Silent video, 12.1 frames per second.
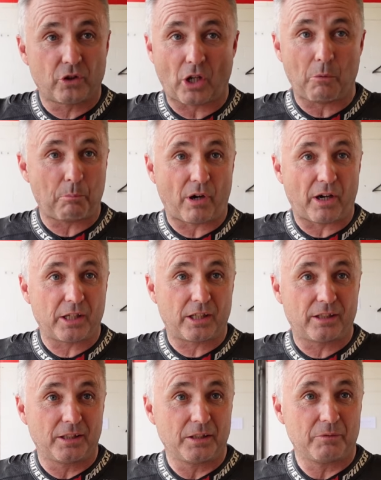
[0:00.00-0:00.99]
Don't break.
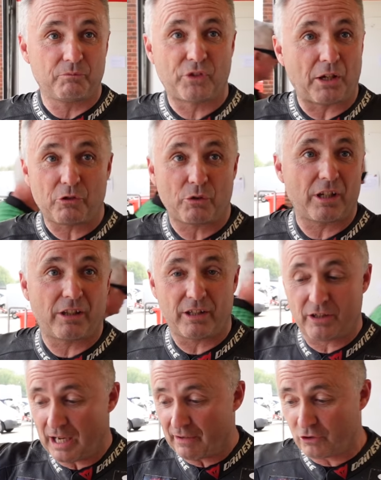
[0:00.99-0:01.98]
Yeah. Don't do anything
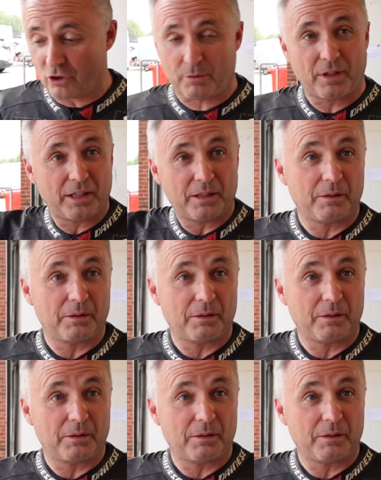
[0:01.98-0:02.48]
nah, daft.